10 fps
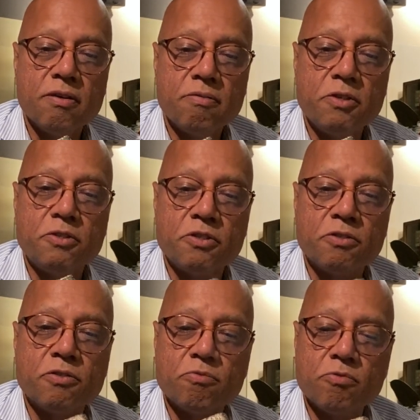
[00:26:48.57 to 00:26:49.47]
which
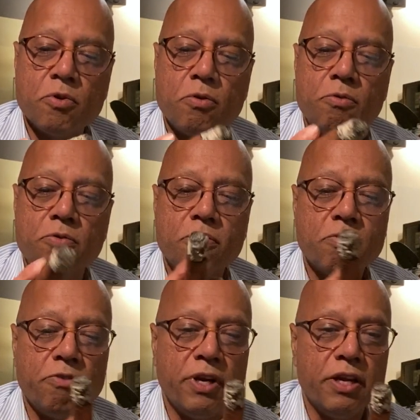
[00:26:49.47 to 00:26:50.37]
was
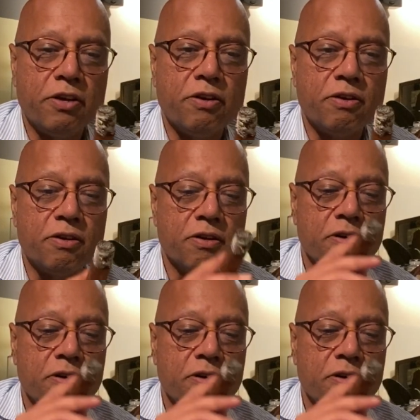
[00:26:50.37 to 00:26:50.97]
really good.